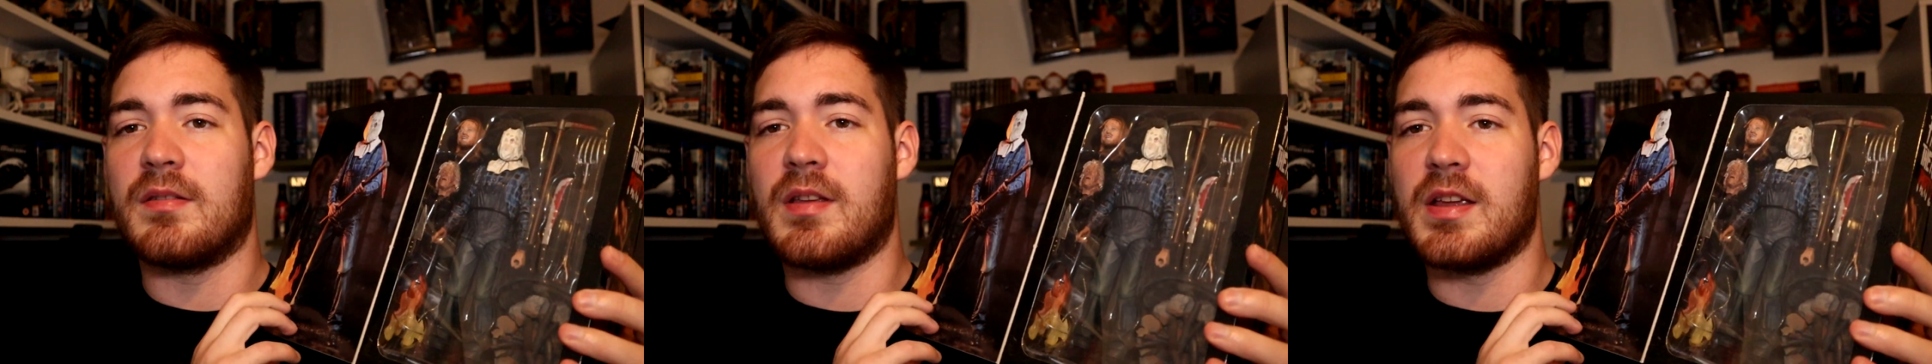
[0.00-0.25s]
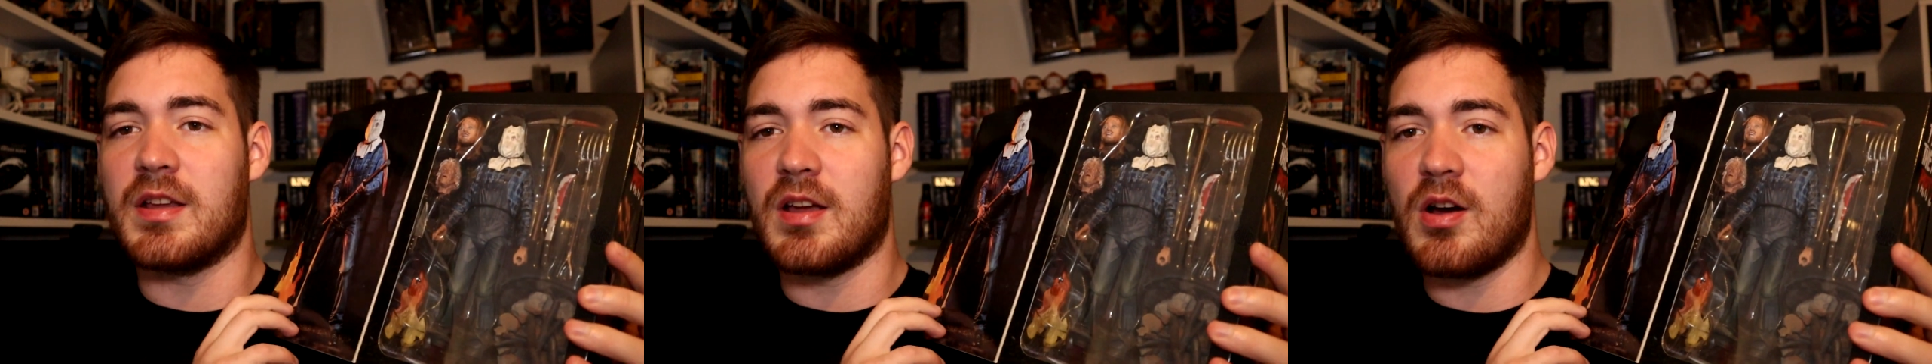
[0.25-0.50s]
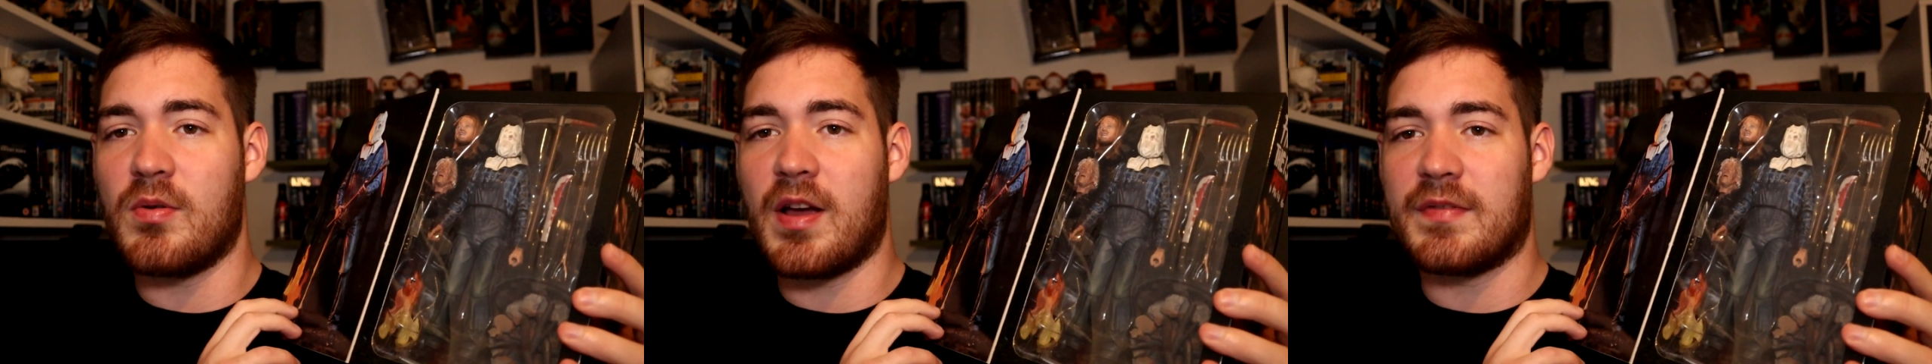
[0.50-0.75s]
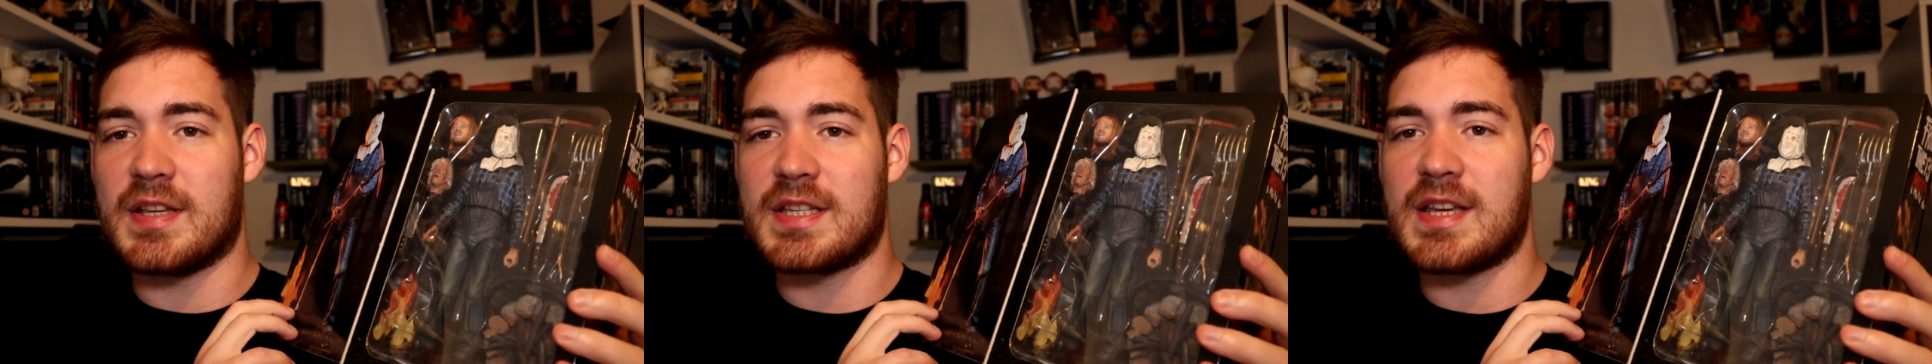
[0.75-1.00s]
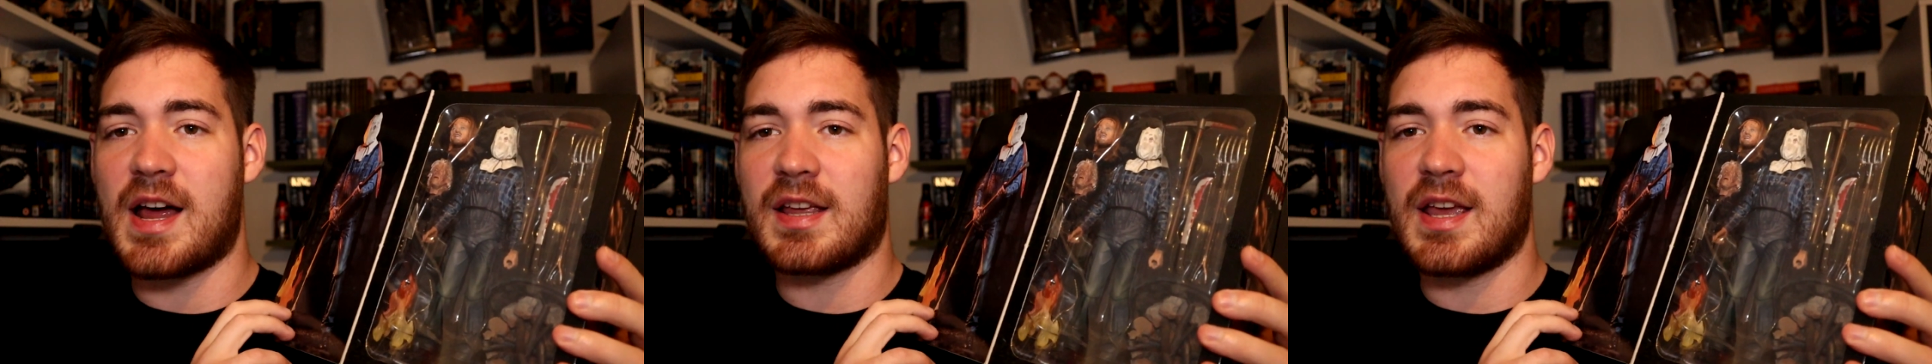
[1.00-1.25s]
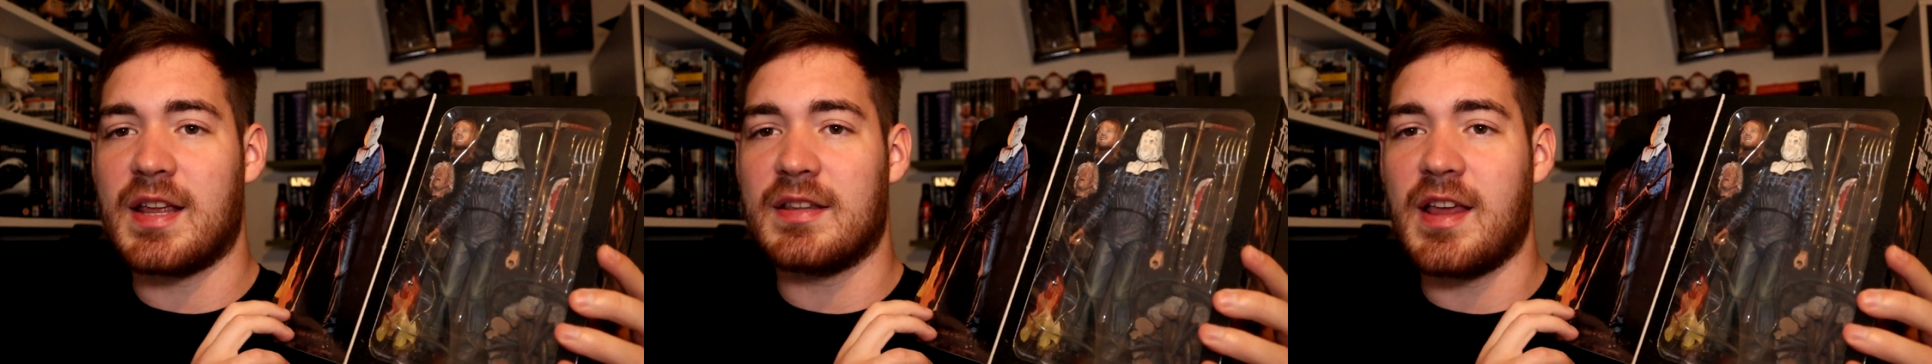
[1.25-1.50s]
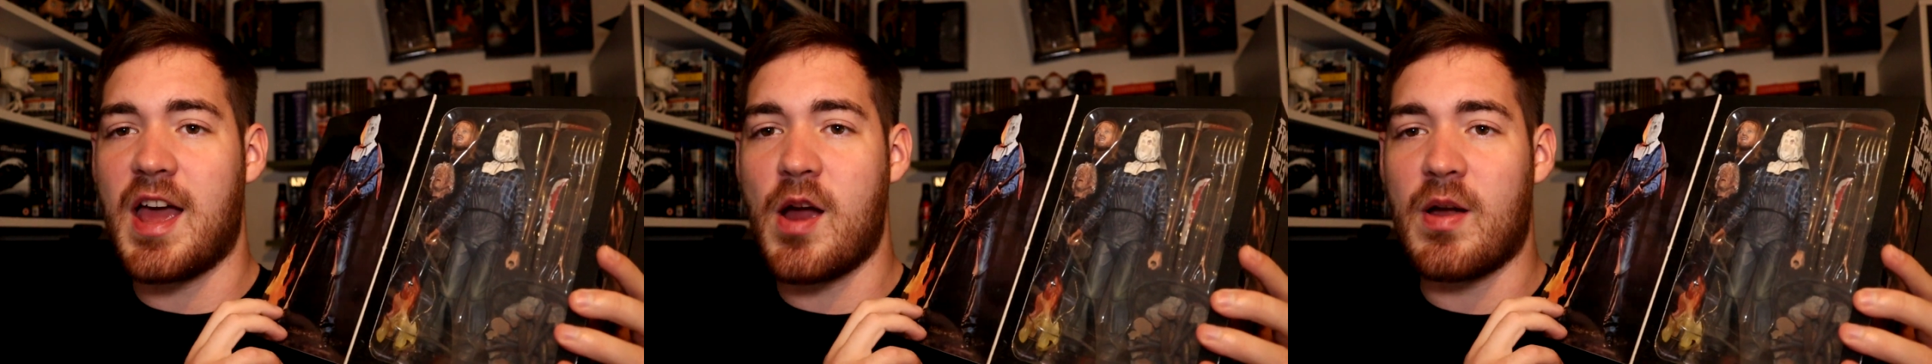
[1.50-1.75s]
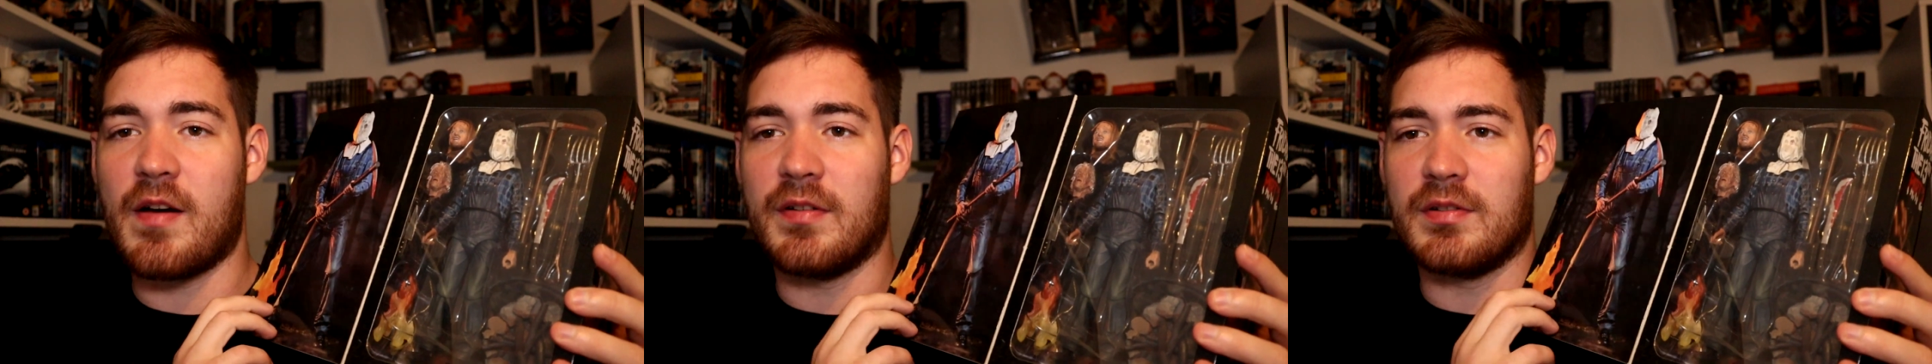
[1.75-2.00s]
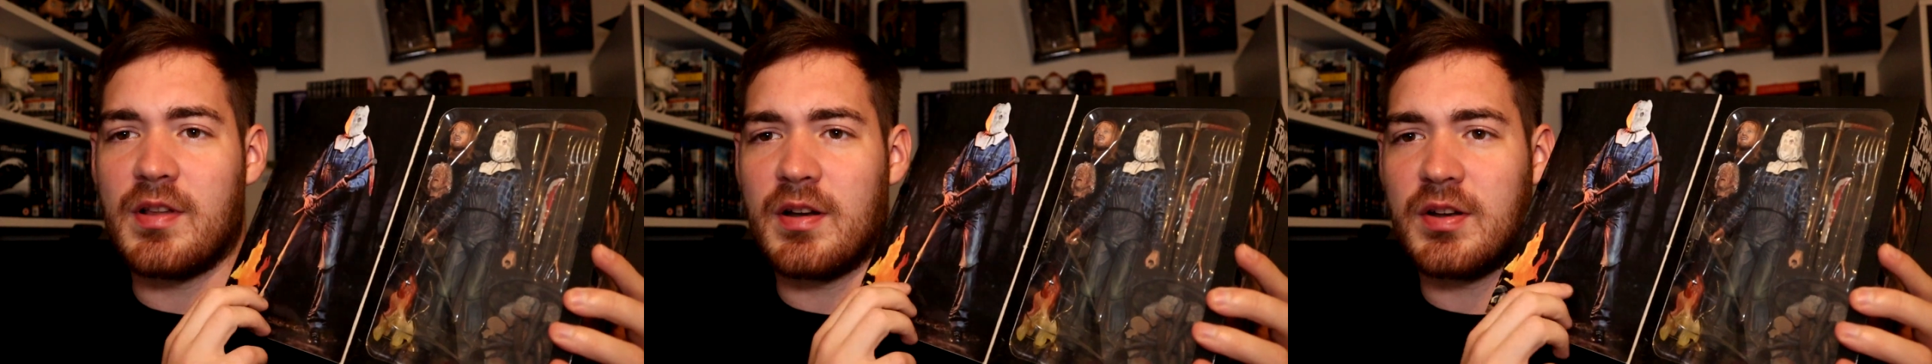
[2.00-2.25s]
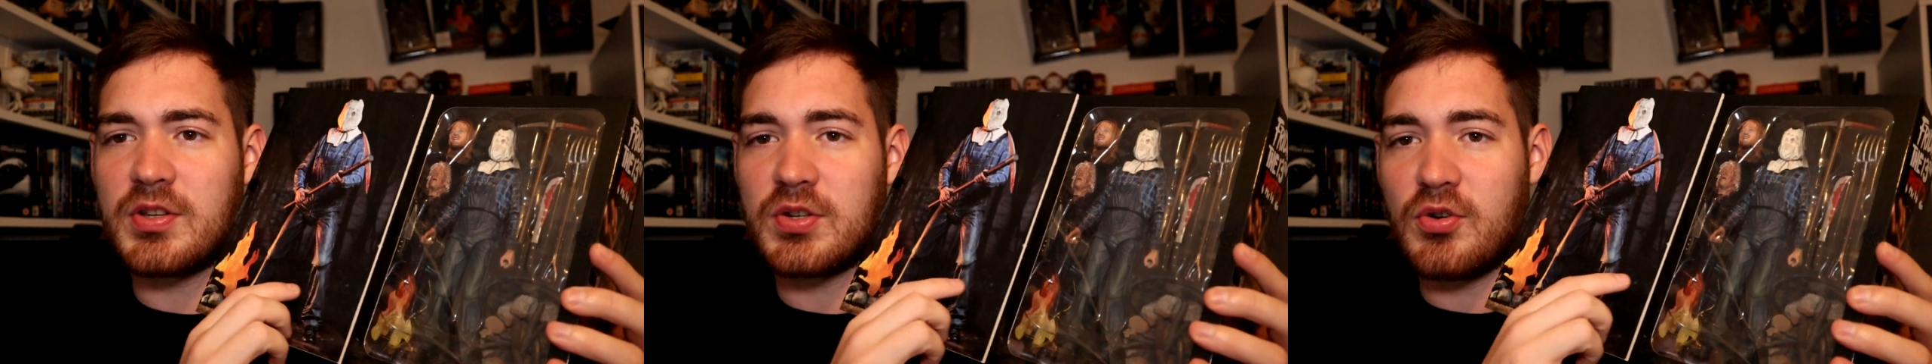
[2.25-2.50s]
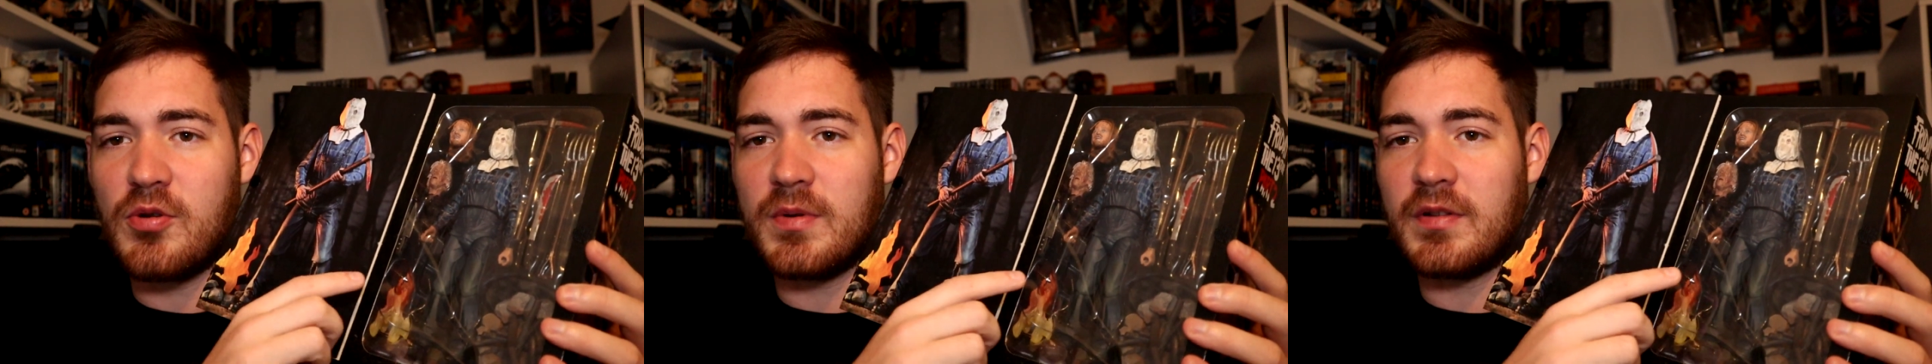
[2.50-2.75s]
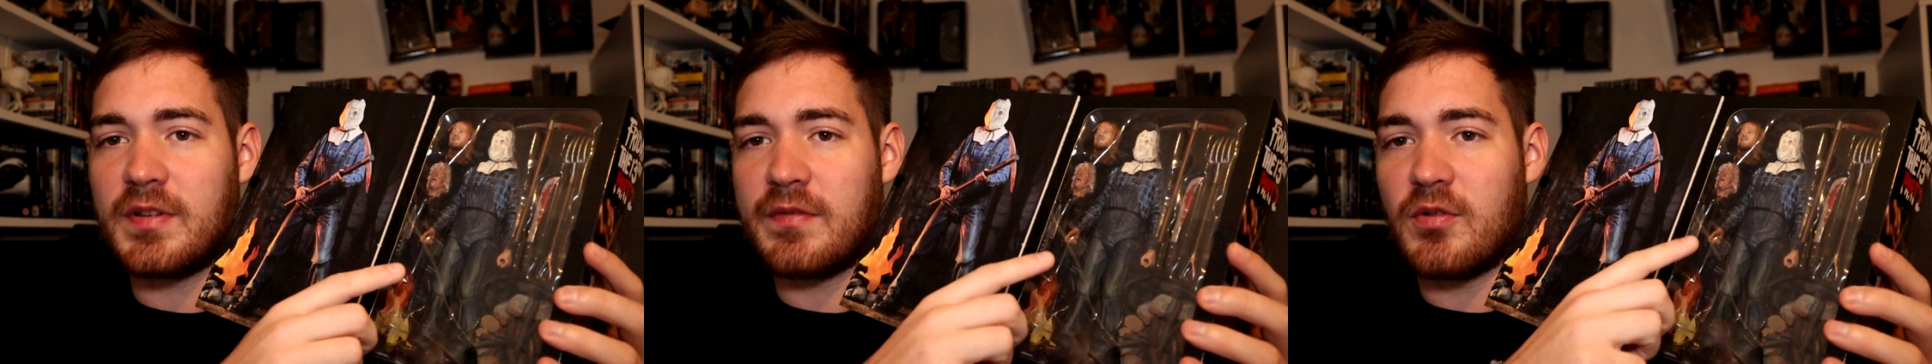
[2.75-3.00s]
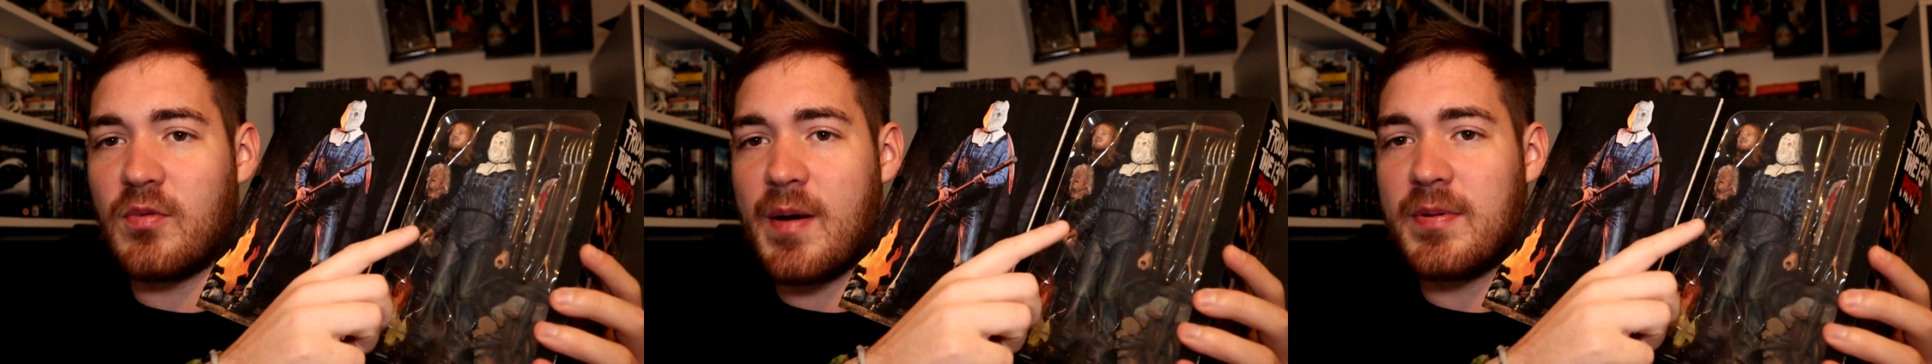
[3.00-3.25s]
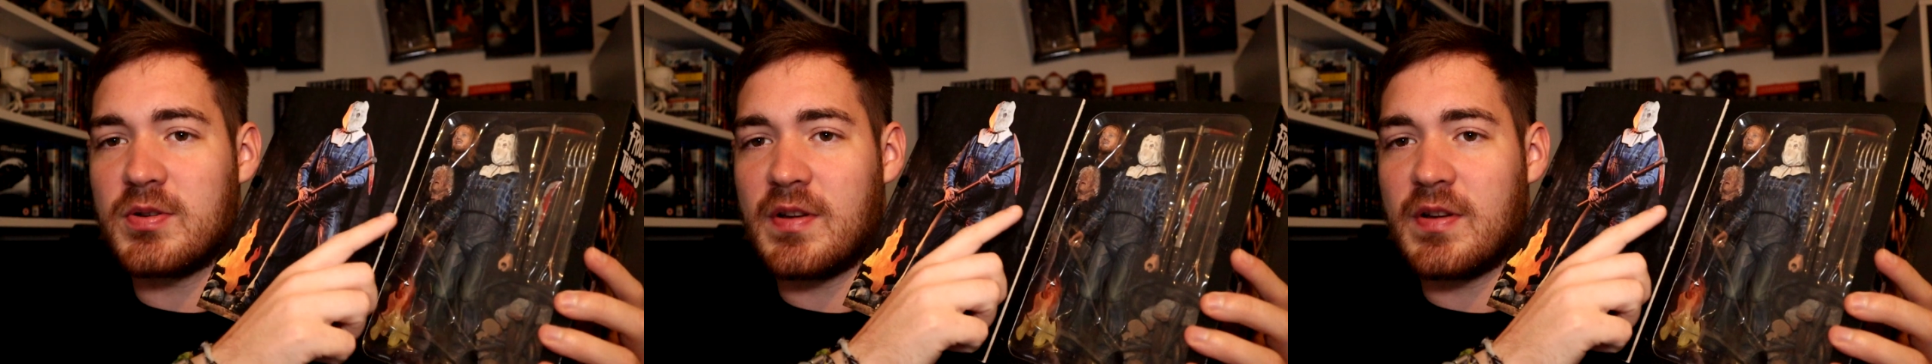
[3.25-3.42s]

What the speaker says: there you go, we have the sack head there, we have an assortment of different weapons.